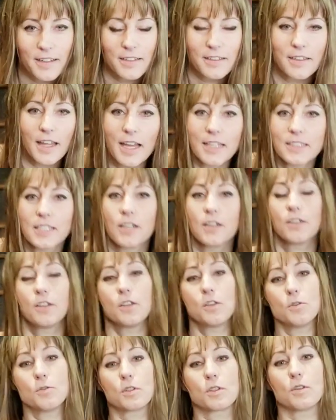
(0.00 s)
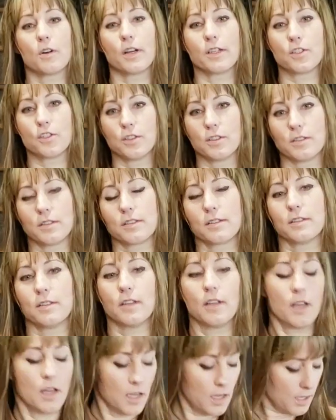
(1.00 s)
that's how you use crutches.
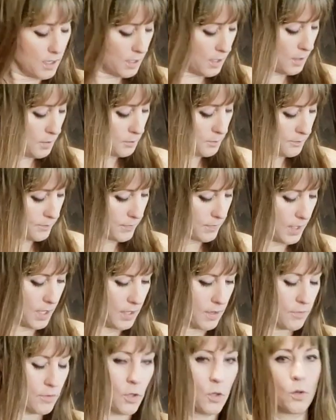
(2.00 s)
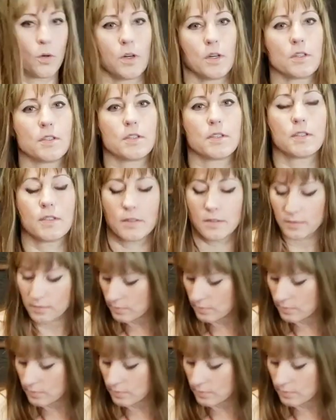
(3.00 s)
And of course,